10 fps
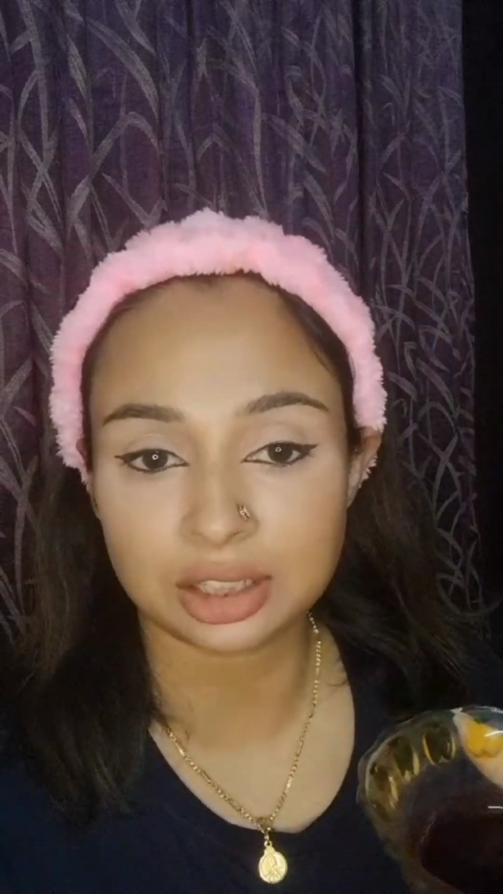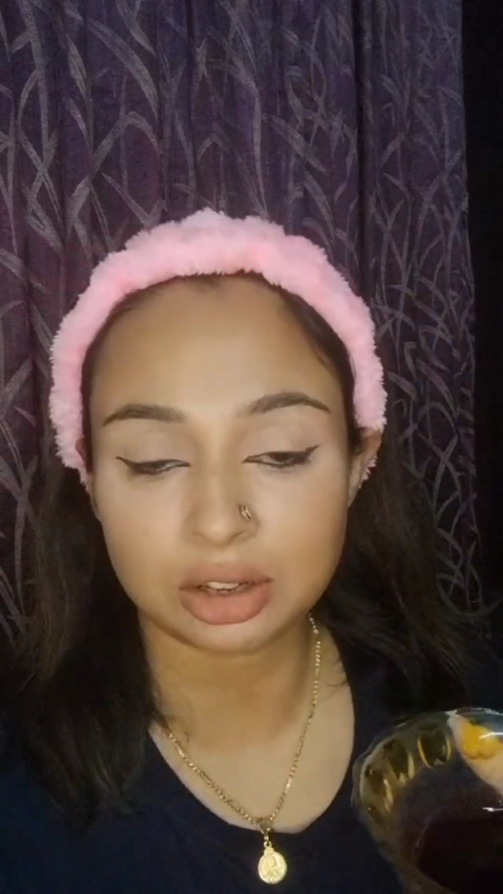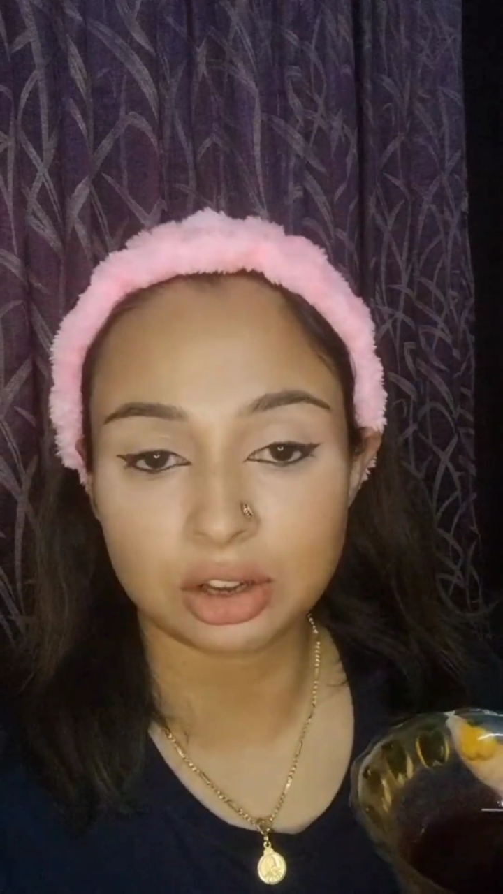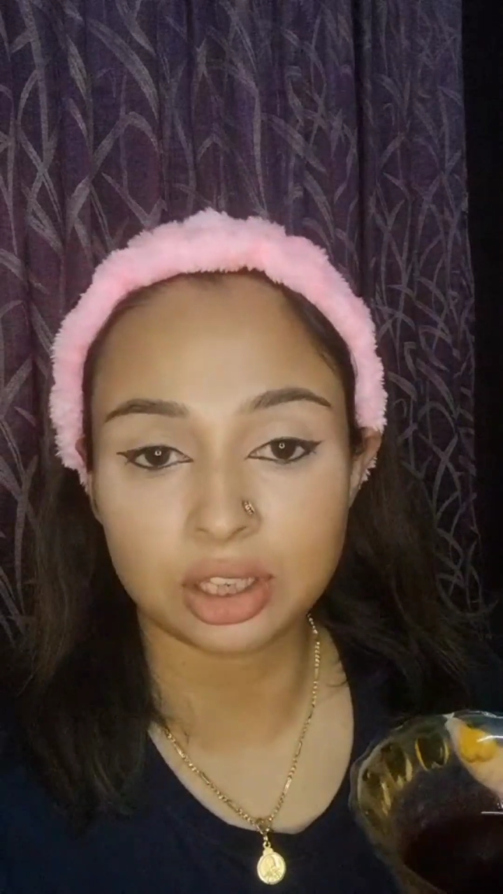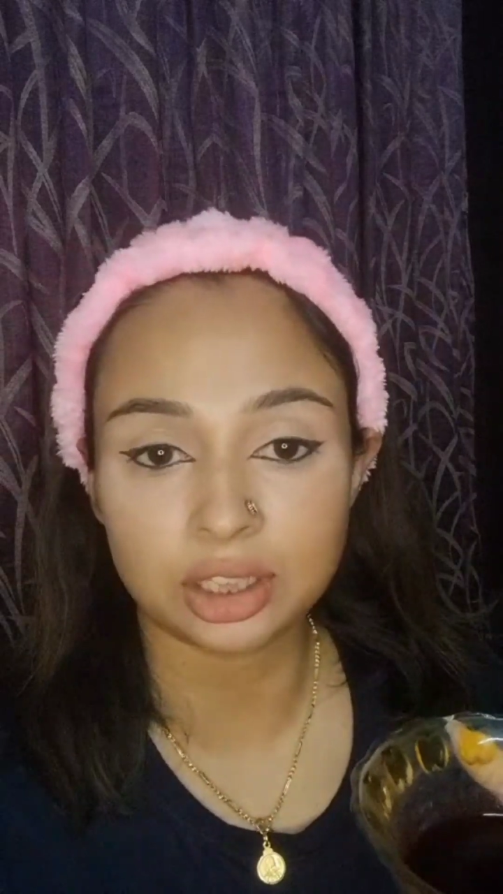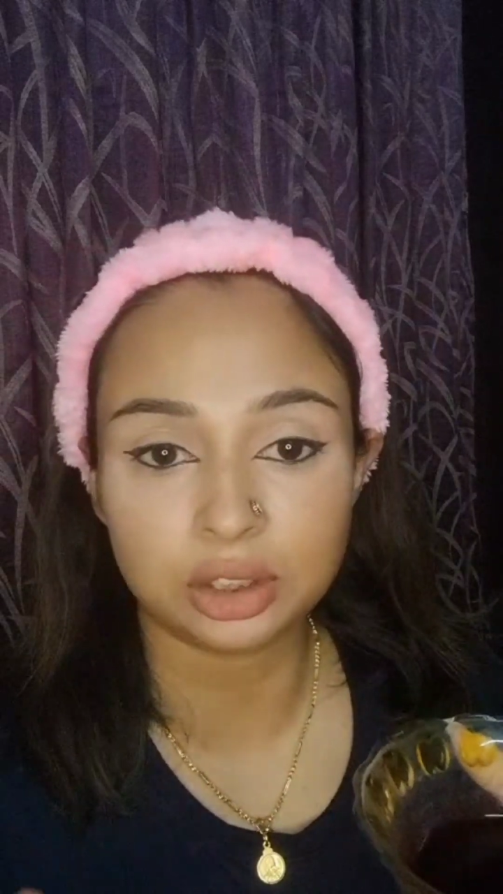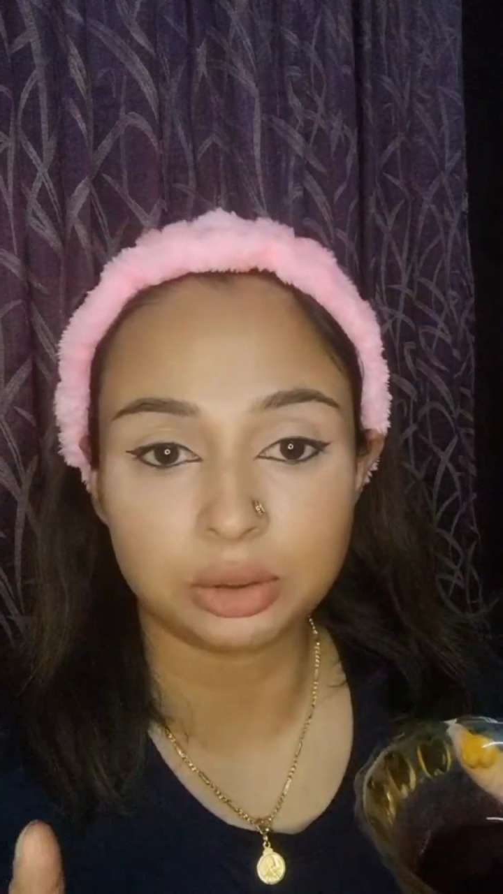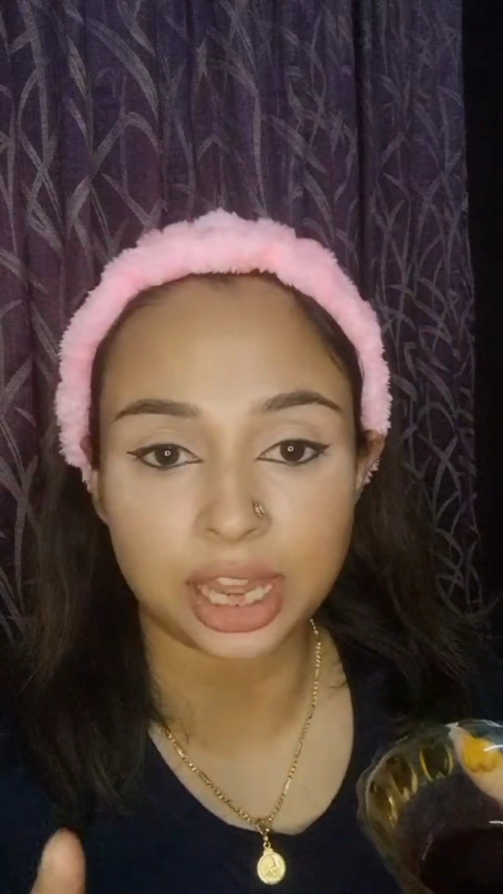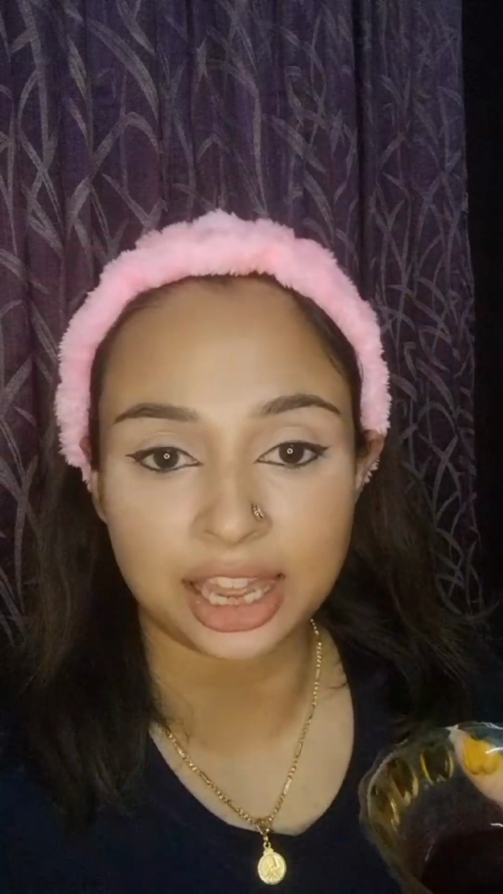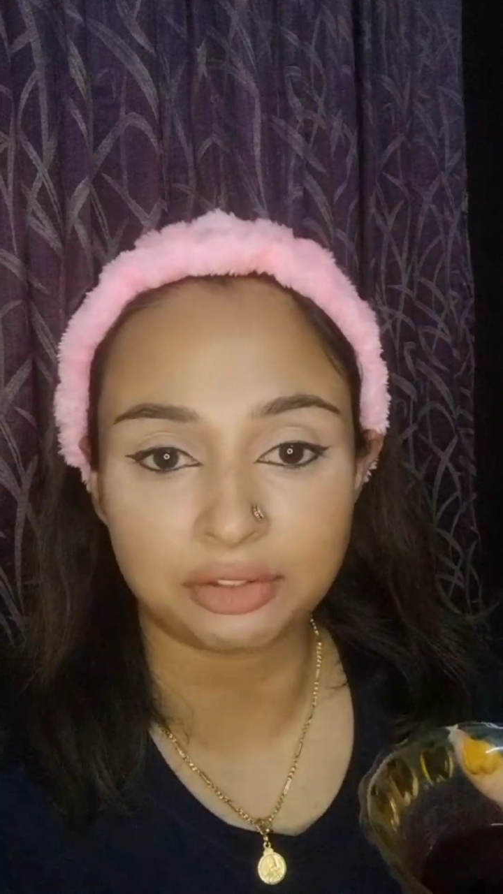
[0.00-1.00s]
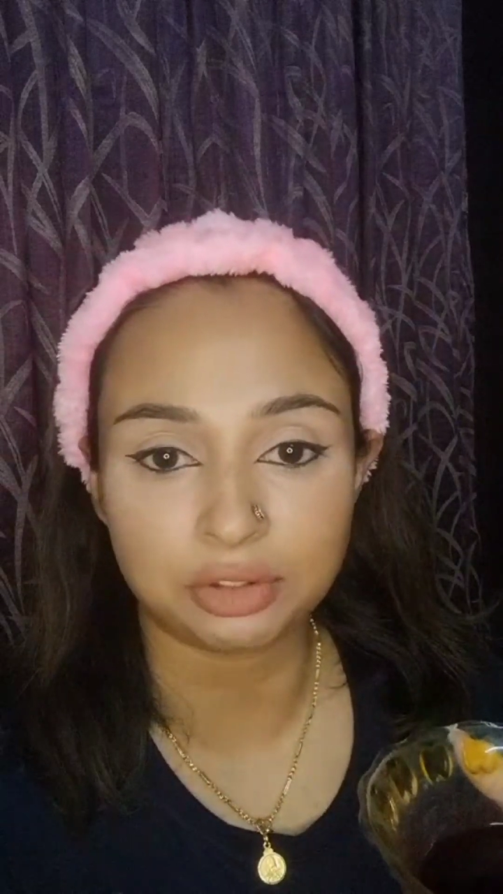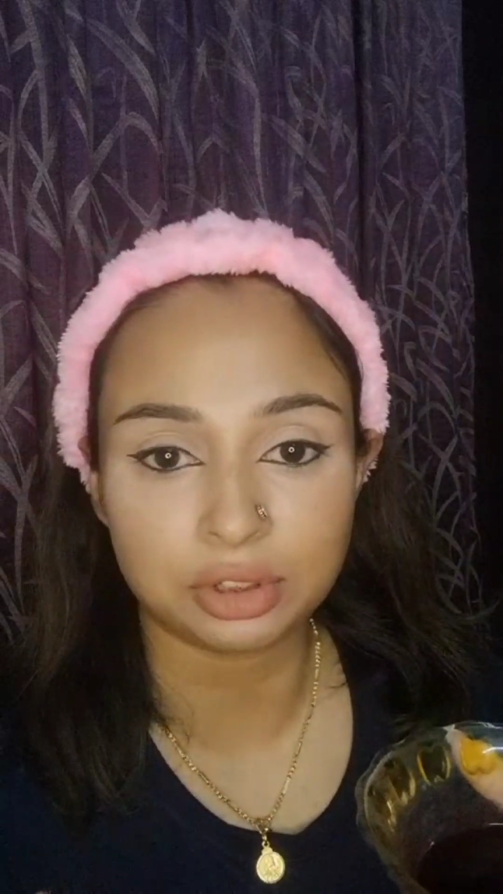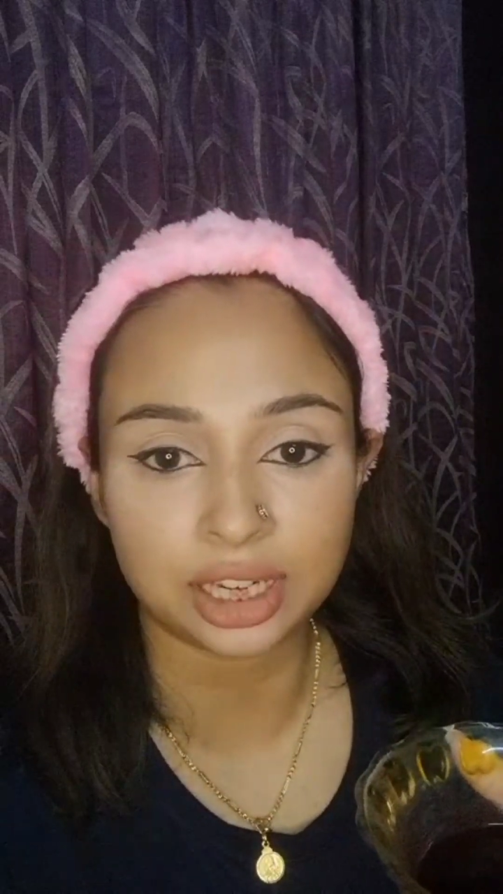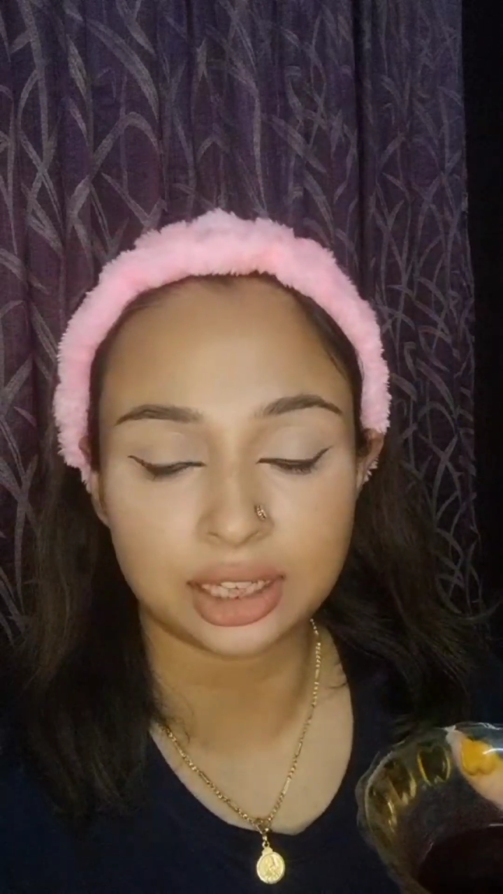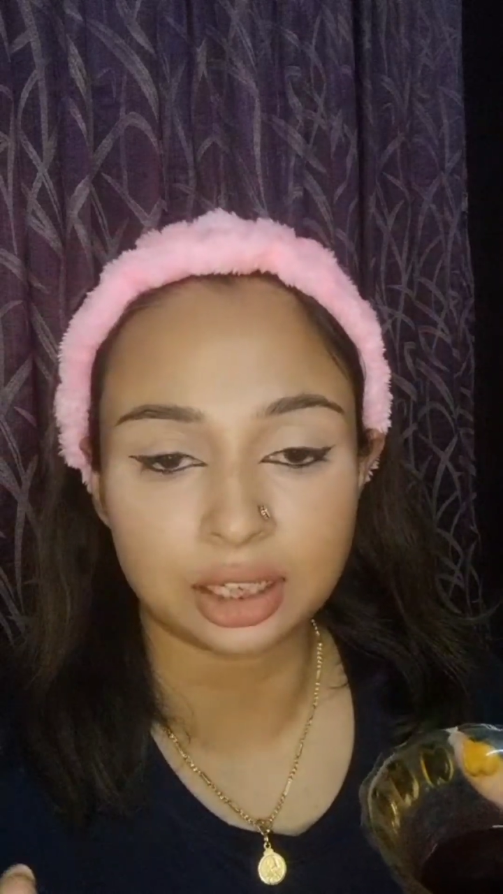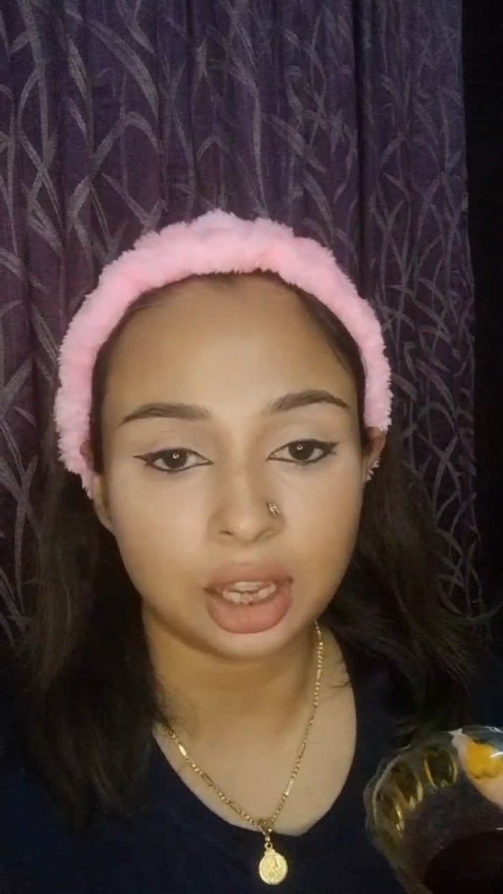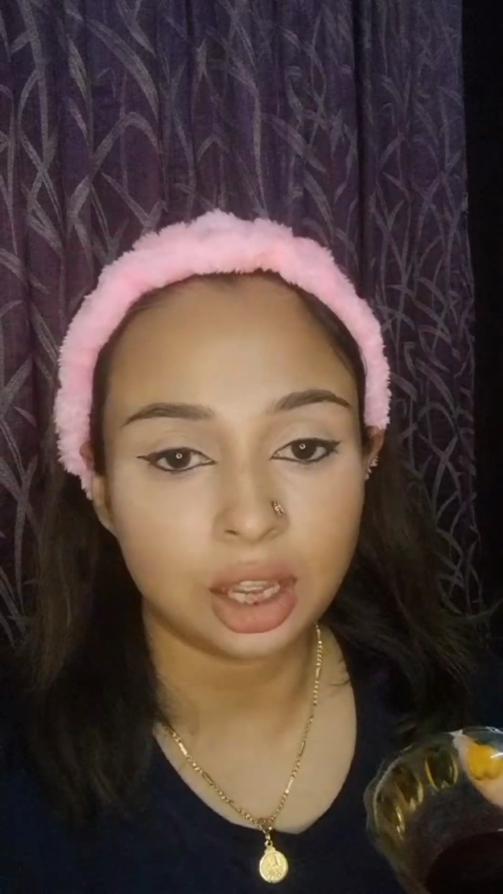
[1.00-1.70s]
saw, you have to like